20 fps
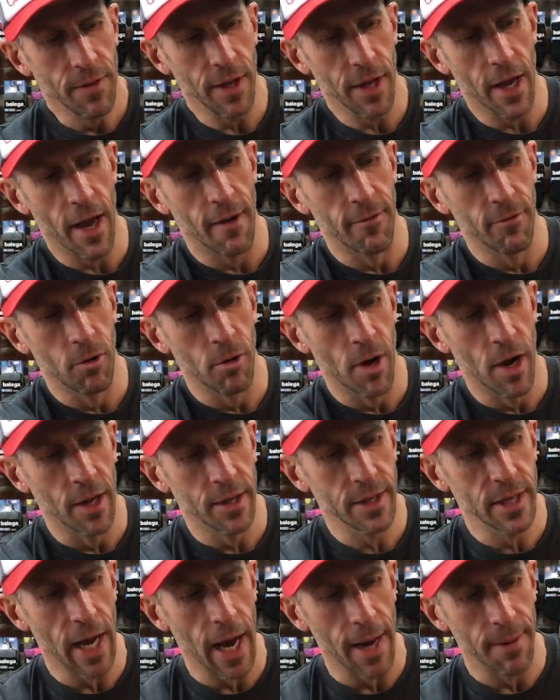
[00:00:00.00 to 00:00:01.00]
the
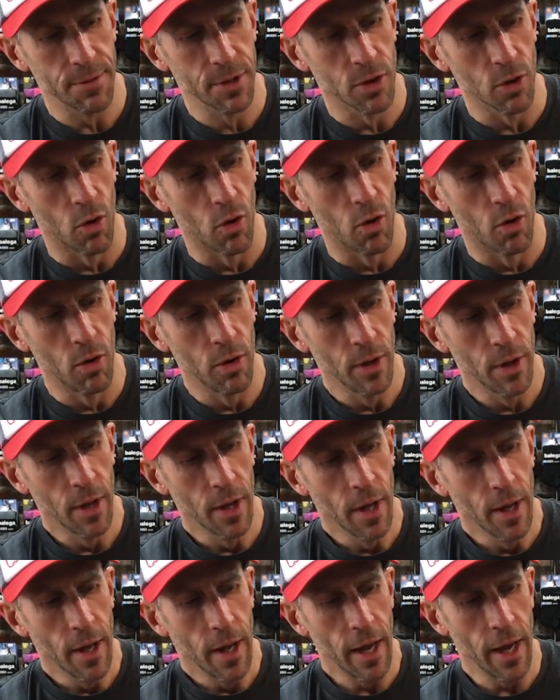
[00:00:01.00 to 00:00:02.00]
Everrun top sole
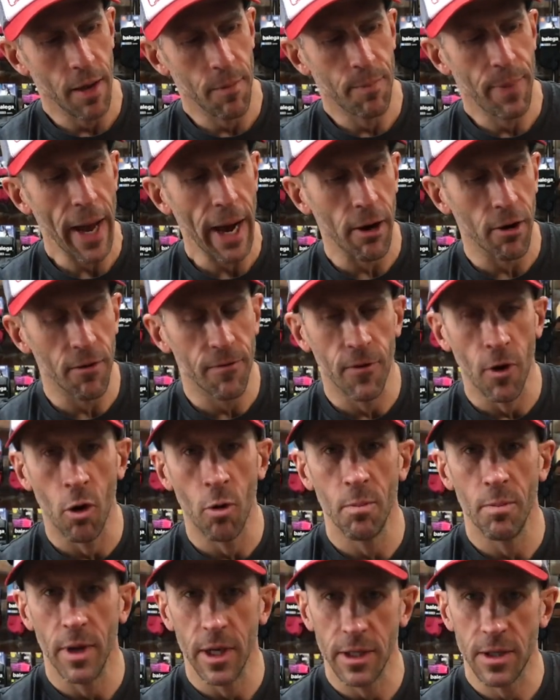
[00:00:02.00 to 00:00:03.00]
and Power
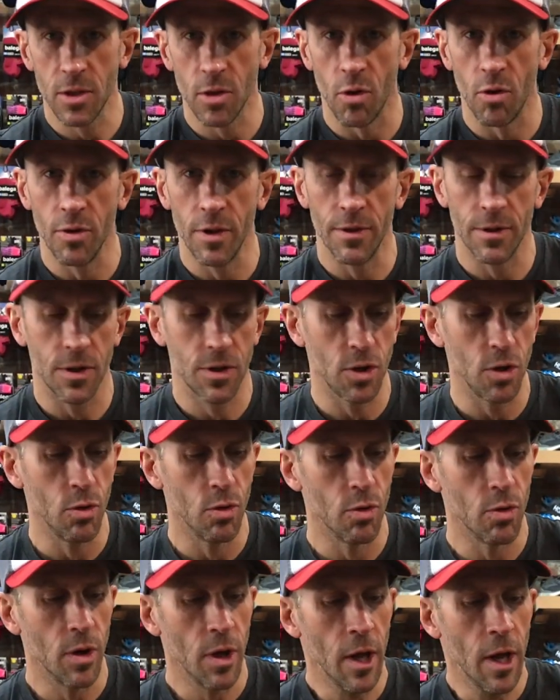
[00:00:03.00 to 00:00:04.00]
Foam midsole in the
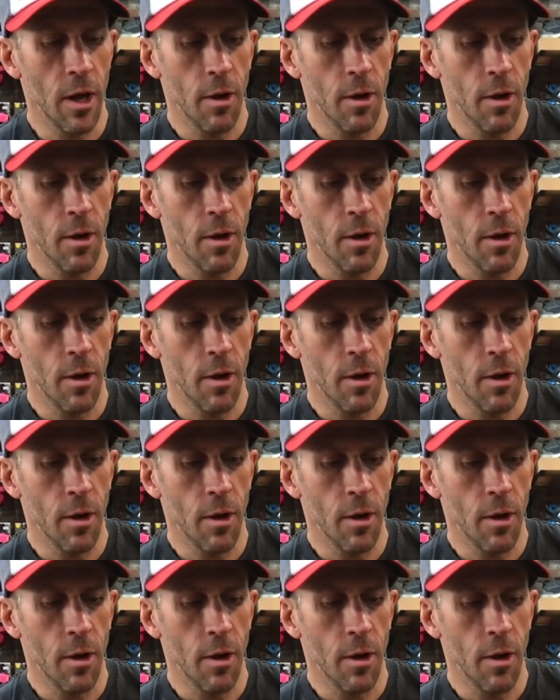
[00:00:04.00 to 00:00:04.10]
shoe.